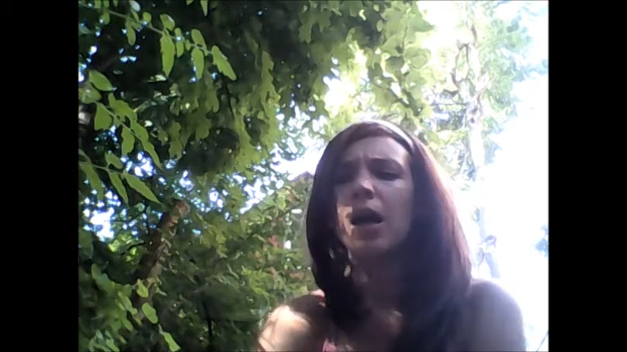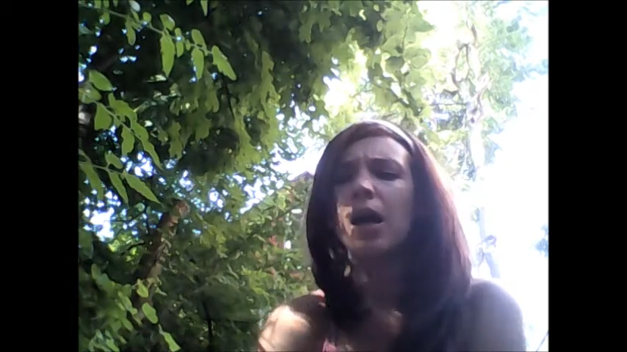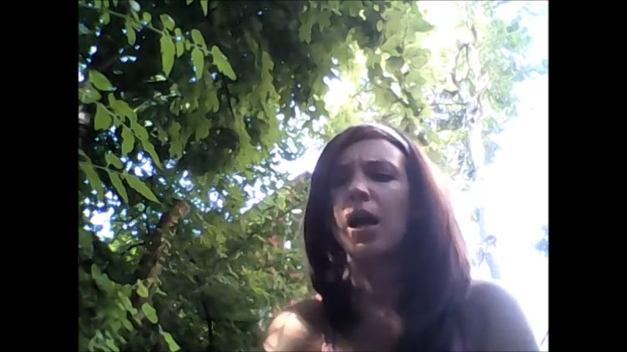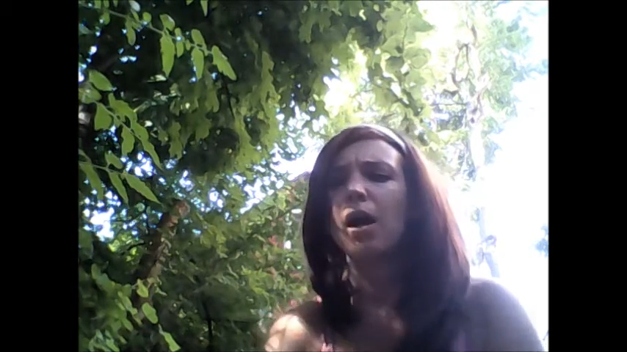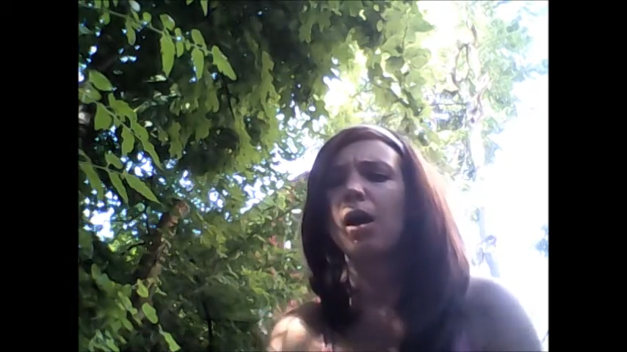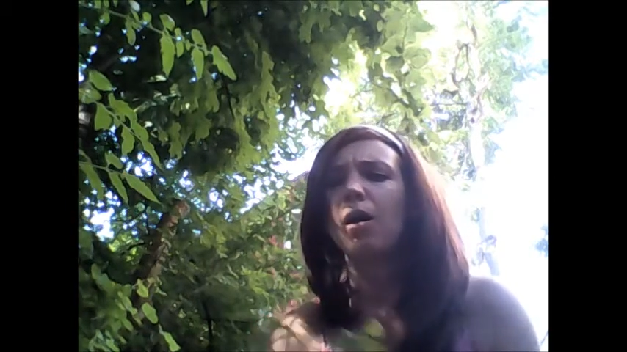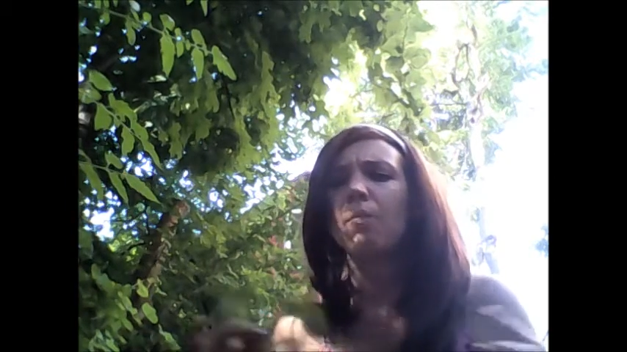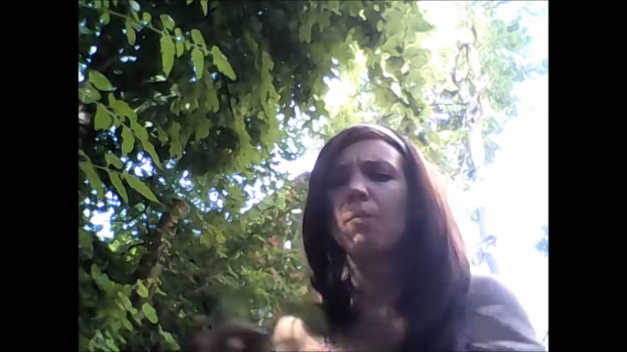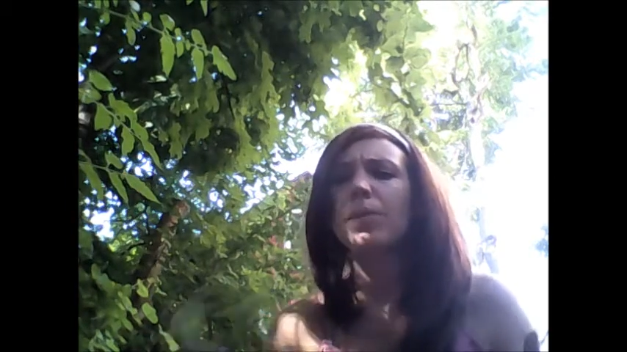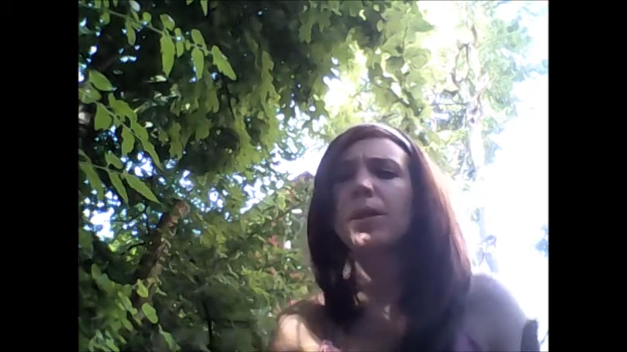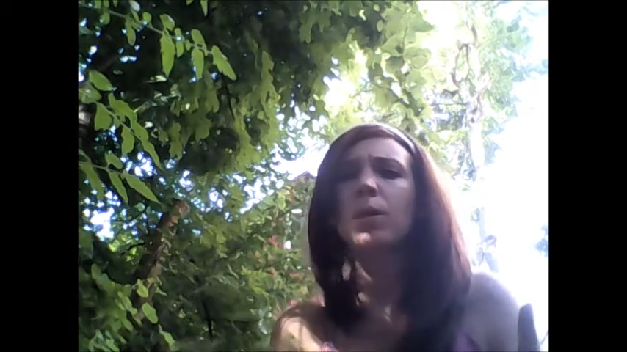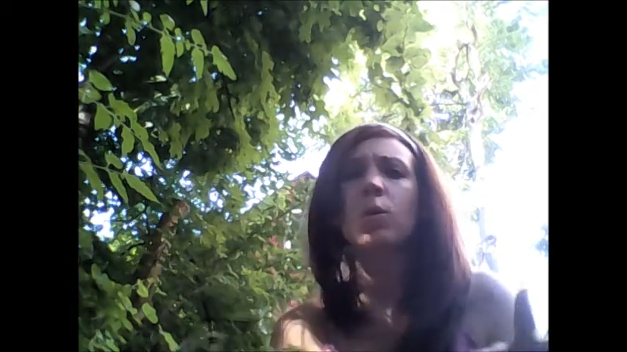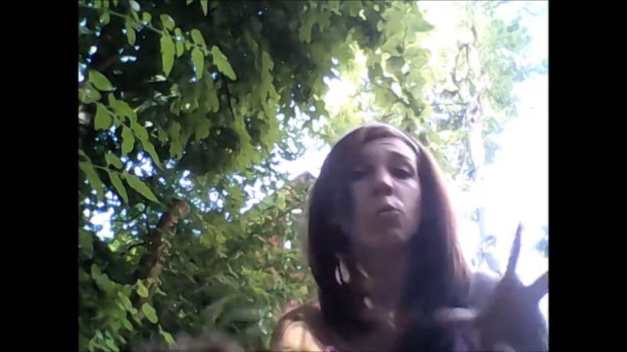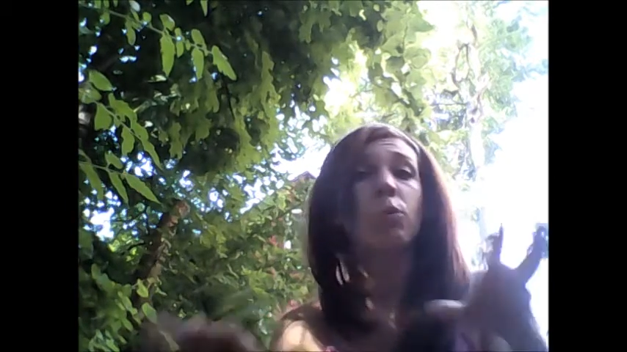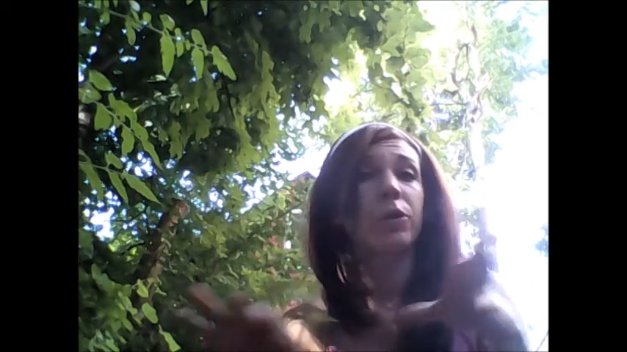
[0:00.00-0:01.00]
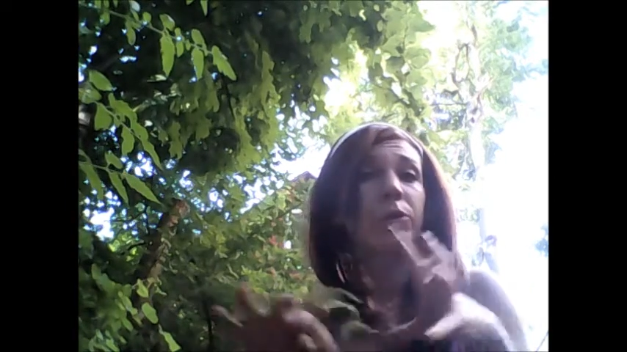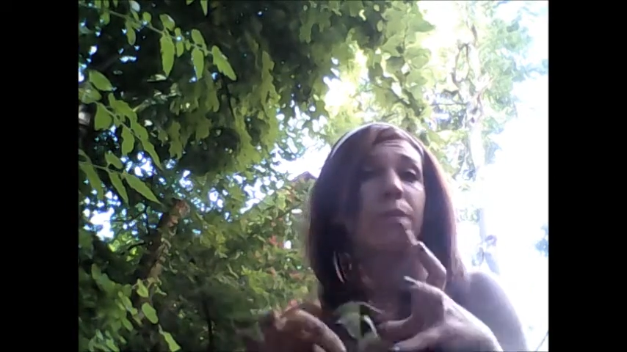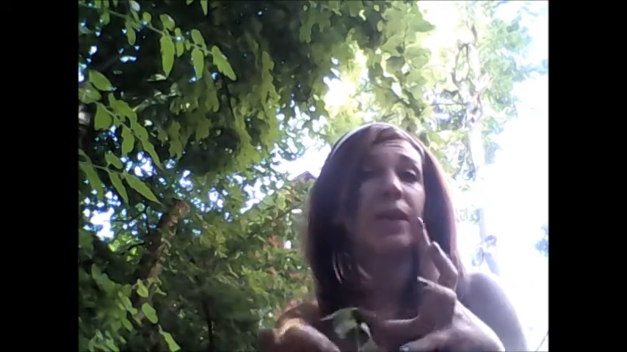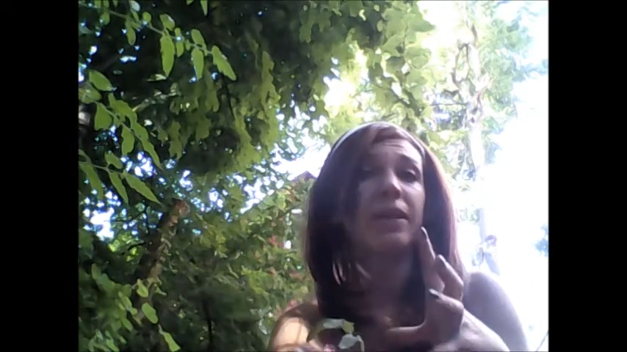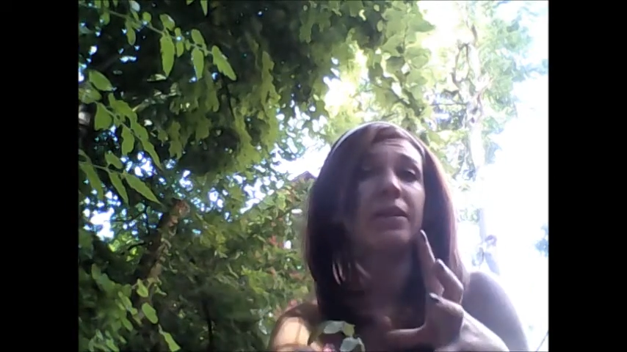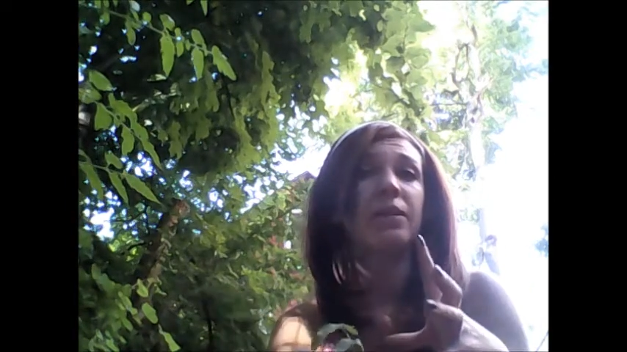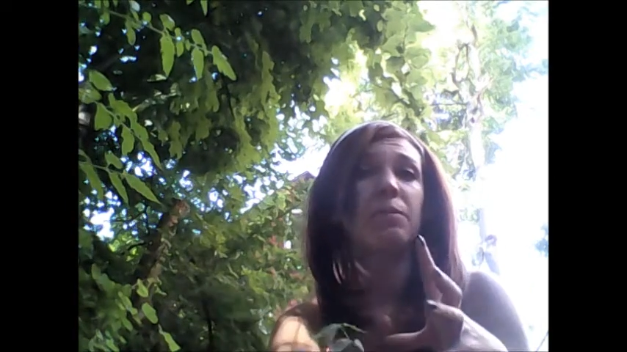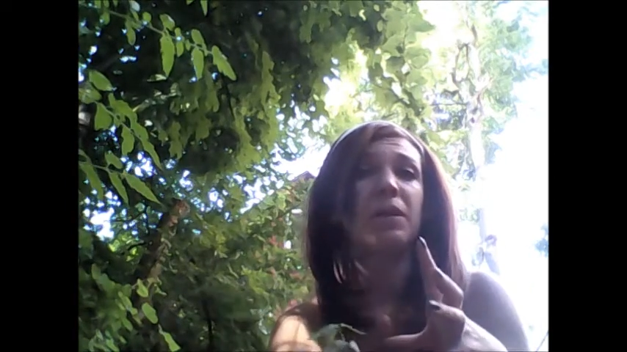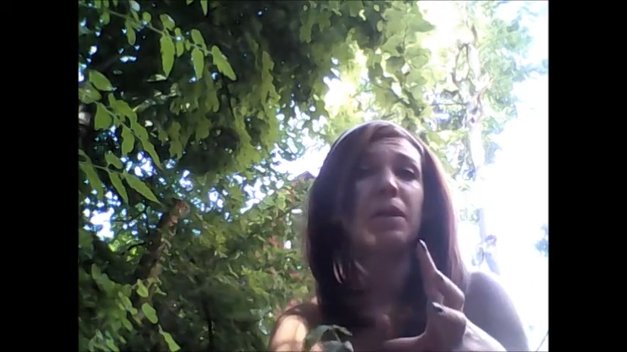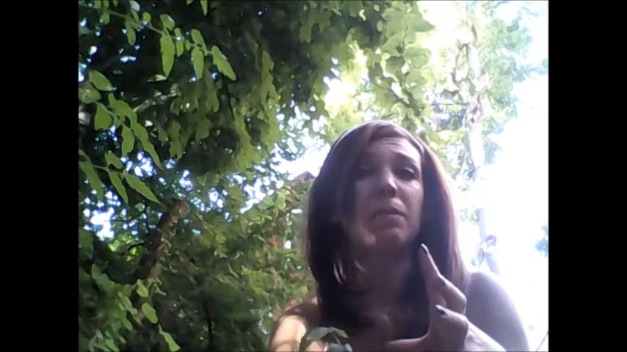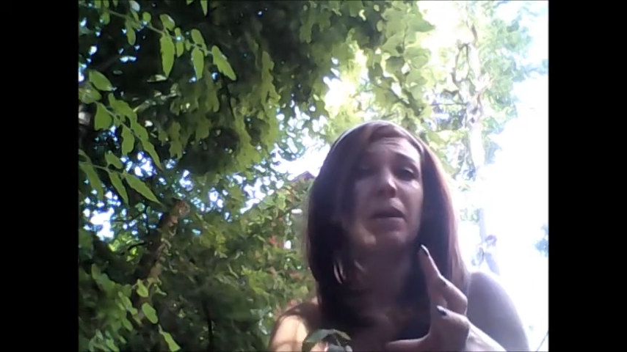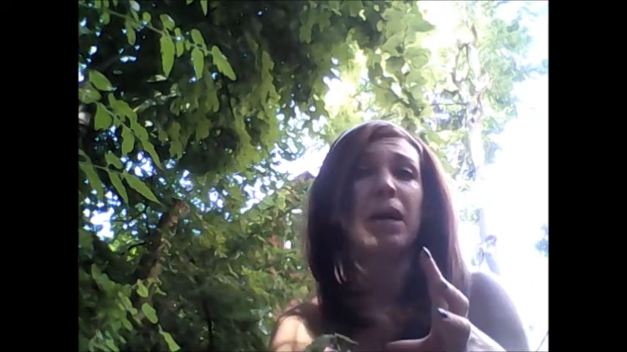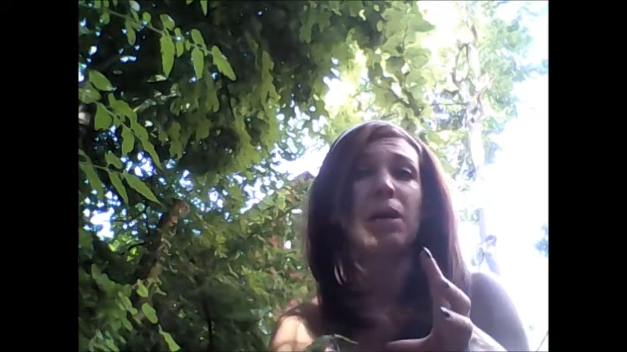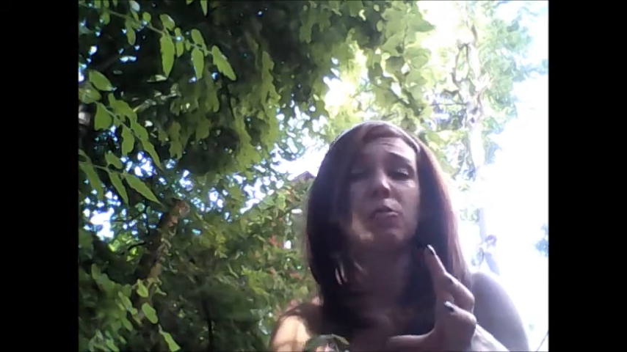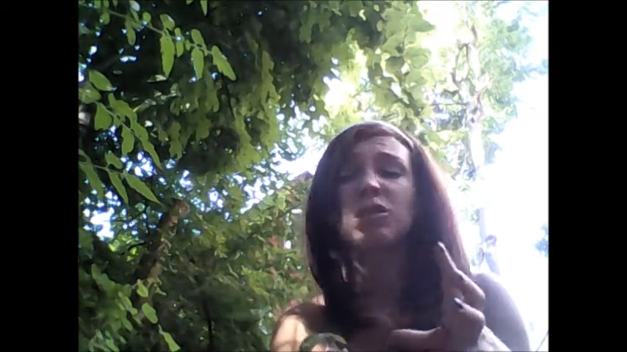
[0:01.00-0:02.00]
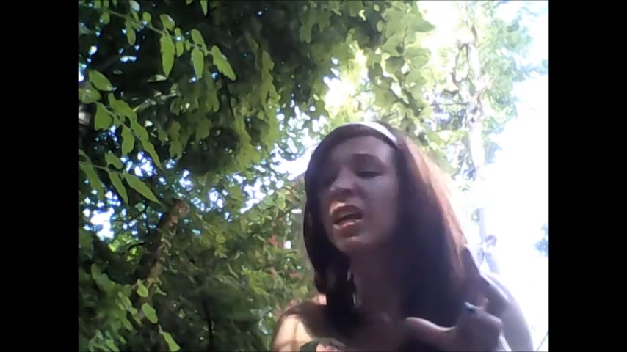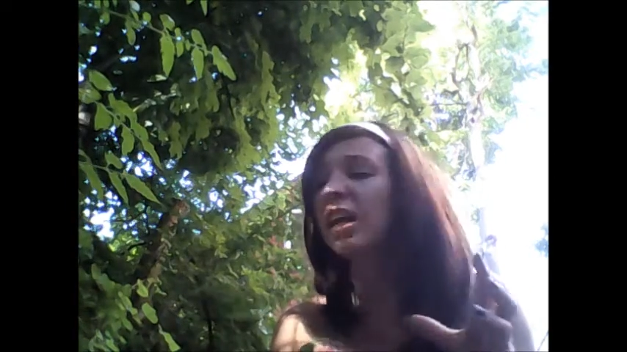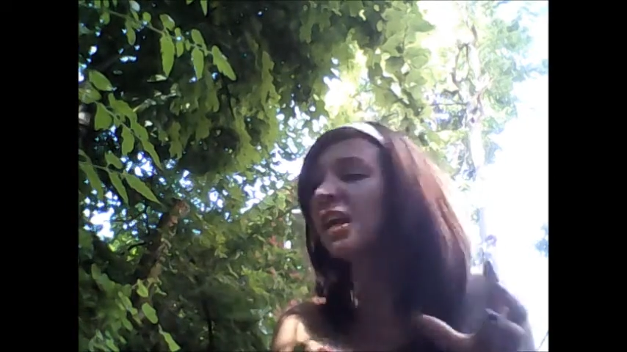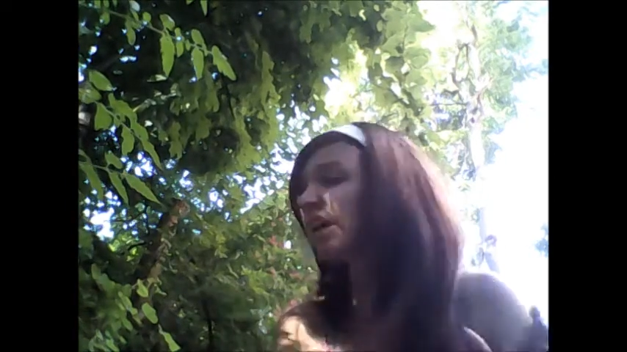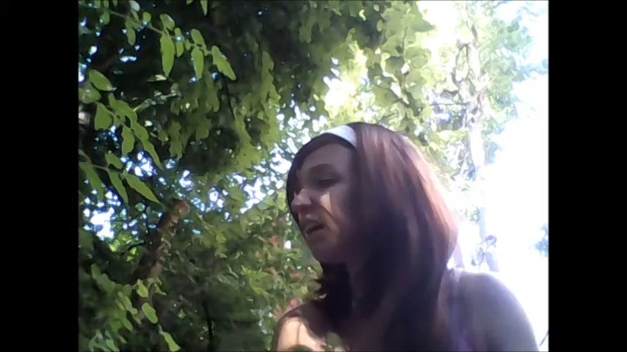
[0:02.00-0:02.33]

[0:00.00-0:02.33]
where you plant them in a mound.